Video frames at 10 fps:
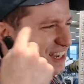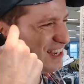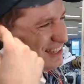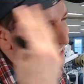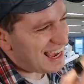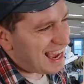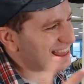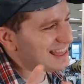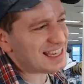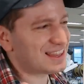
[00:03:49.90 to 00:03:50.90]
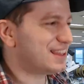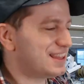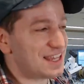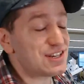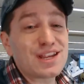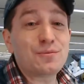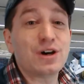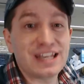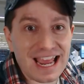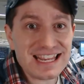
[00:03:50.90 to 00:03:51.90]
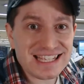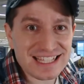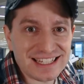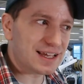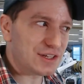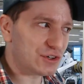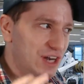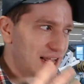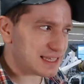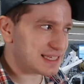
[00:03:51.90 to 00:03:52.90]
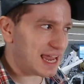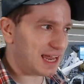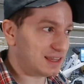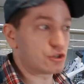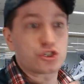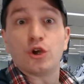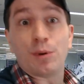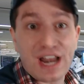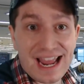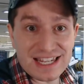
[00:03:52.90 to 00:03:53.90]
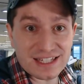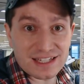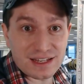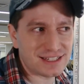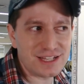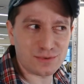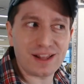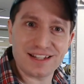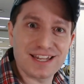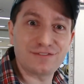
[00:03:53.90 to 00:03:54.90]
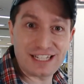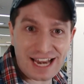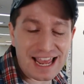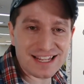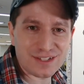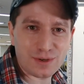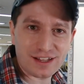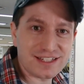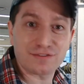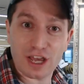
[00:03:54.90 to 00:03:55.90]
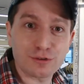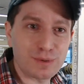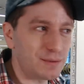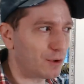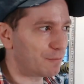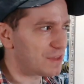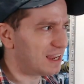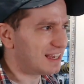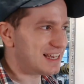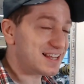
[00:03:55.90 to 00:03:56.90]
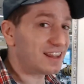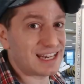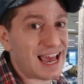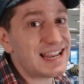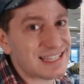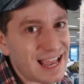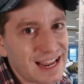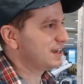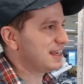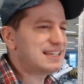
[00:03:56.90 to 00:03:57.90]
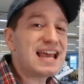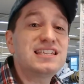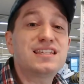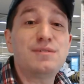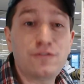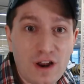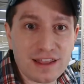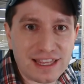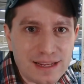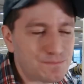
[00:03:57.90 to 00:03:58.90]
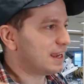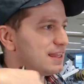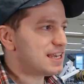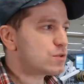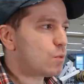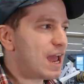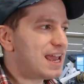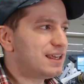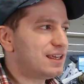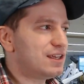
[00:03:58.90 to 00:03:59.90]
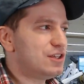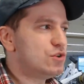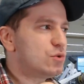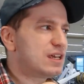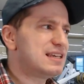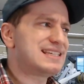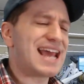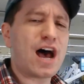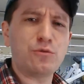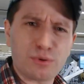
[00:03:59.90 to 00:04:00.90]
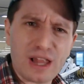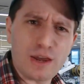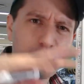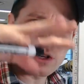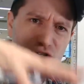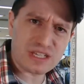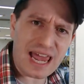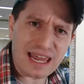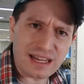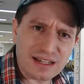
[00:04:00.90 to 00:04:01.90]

Yeah, I think they're somewhat nice. You're not saying they're super nice. He's relatively nice relative to other people. He's on the nice side. He tends to be friendly. In this way, you can downplay what you're saying.